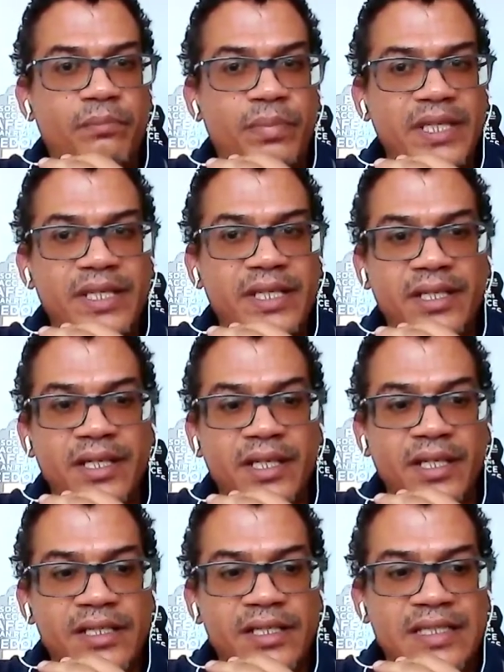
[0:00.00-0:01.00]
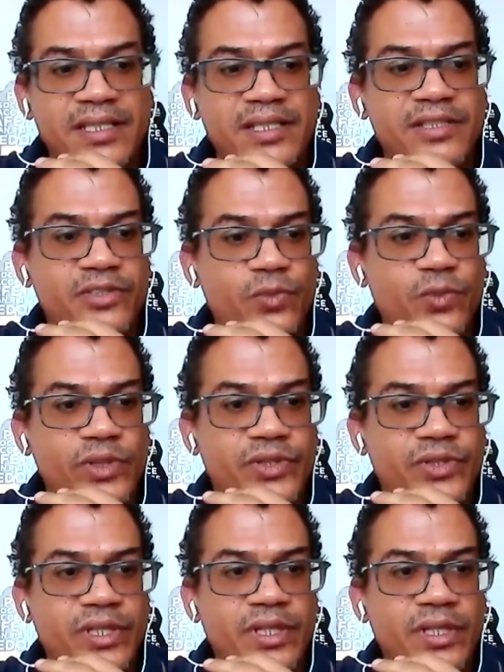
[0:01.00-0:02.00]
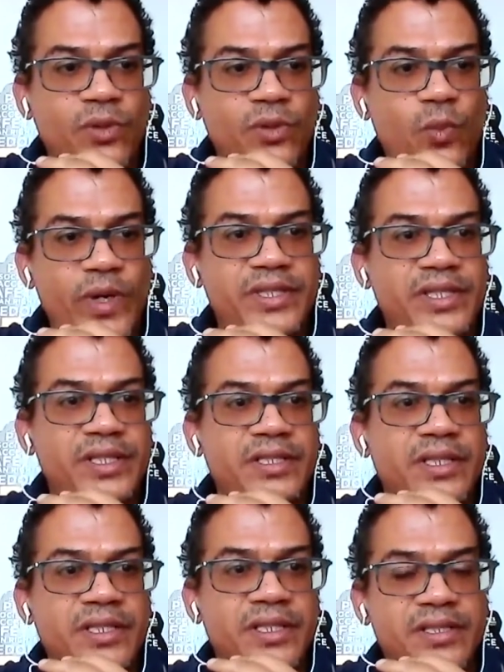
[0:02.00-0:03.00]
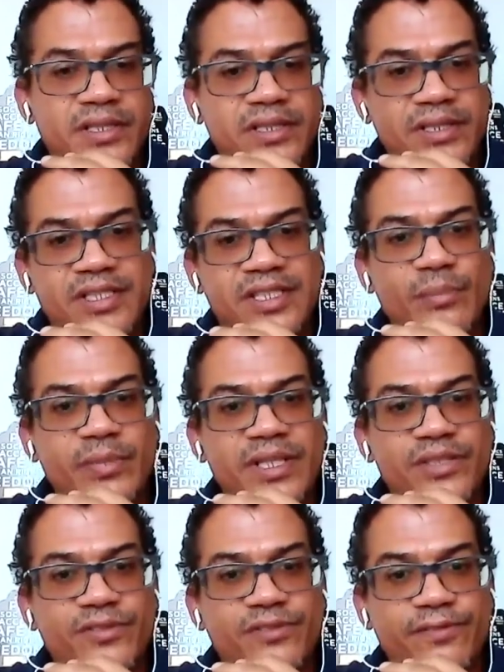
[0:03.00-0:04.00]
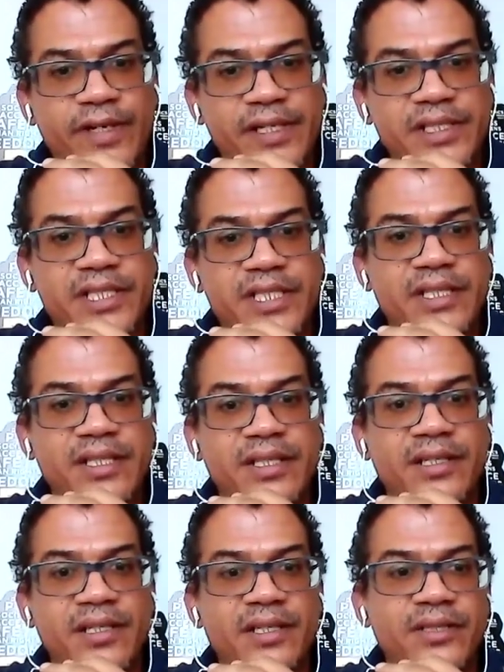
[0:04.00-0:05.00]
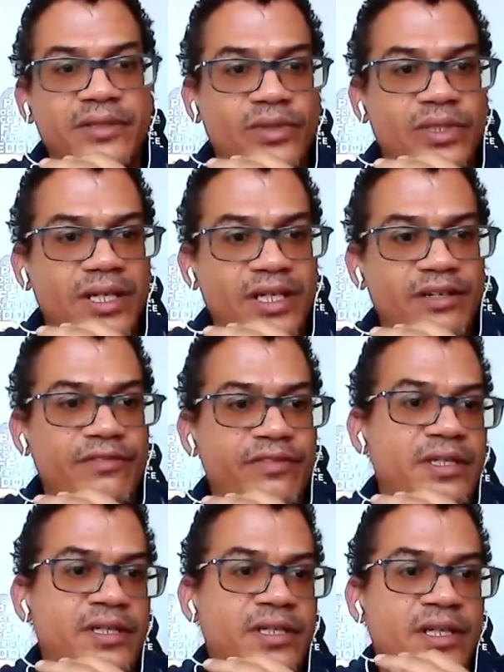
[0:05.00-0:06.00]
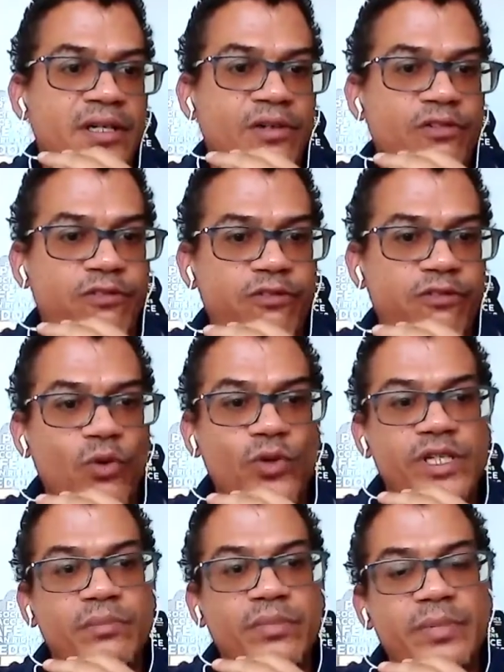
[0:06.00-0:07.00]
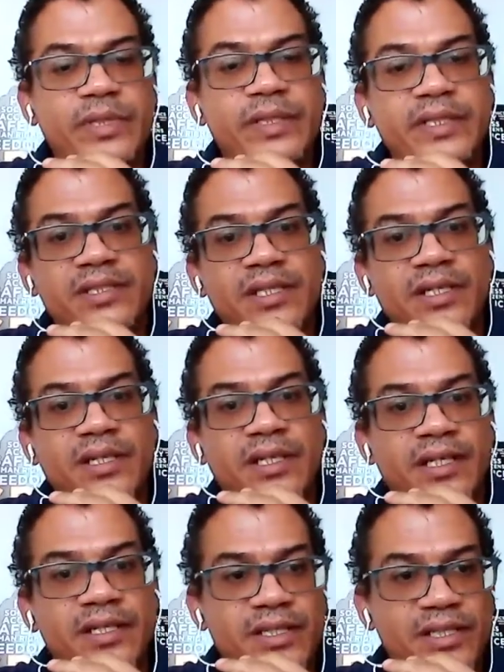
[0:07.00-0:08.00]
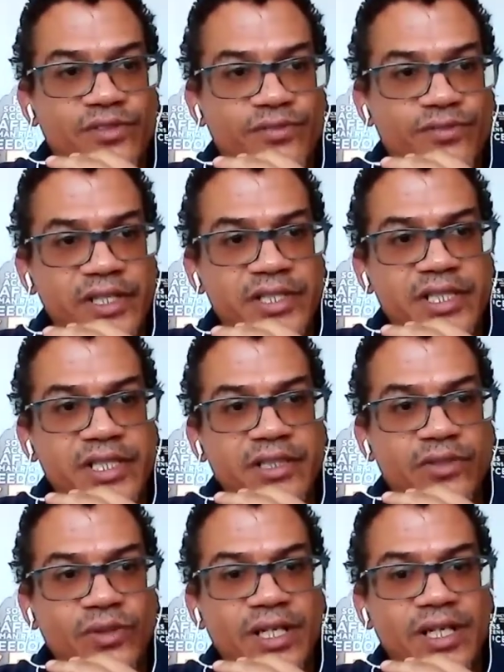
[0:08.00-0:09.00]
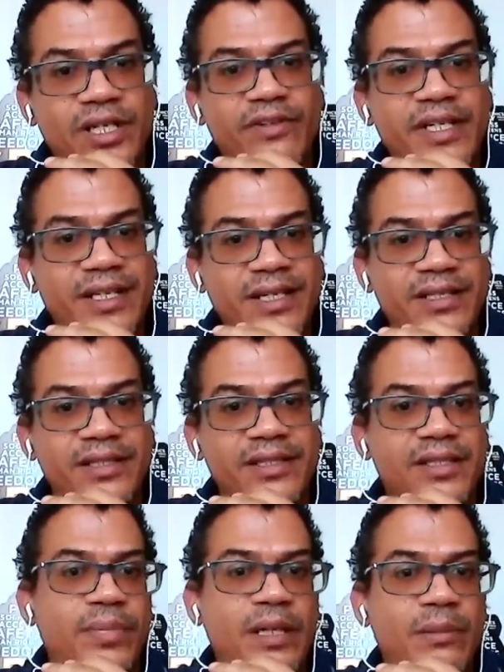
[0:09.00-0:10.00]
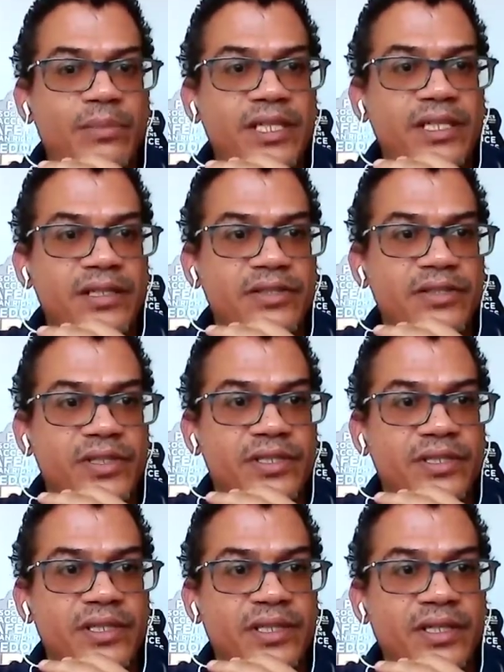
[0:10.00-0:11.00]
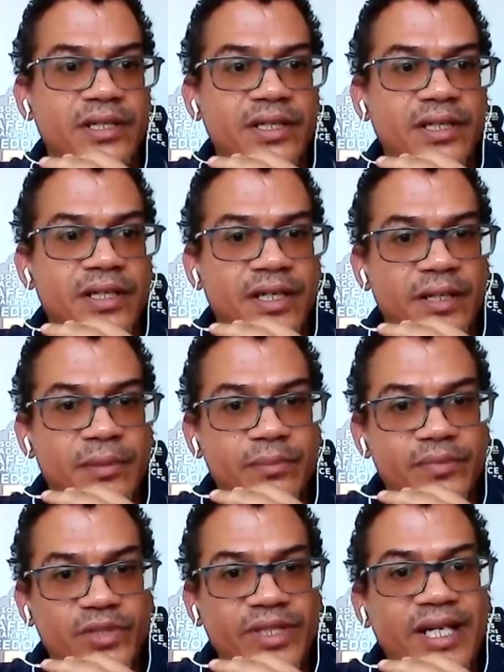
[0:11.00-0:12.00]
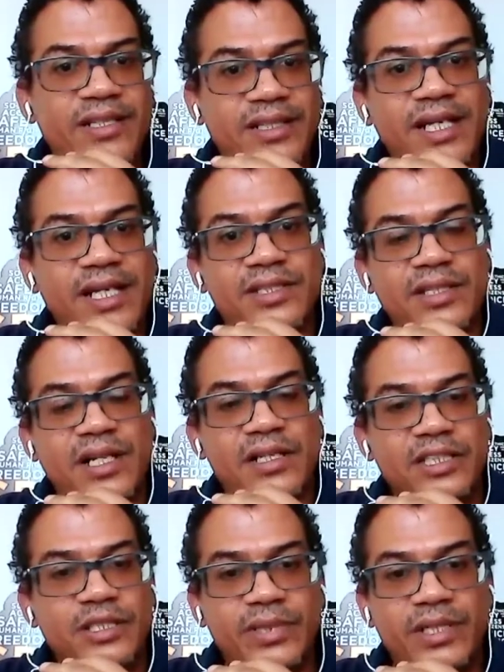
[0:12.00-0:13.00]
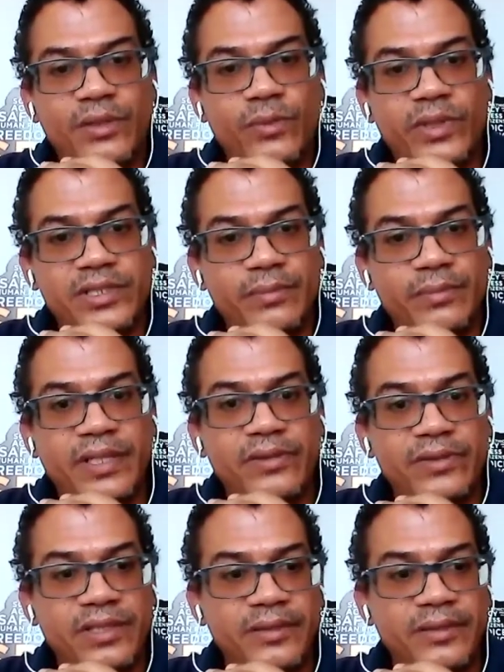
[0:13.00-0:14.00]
be seized with whether the system is functioning to deliver for Namibians, is functioning to deliver in the public interest. So that's ultimately what it's about.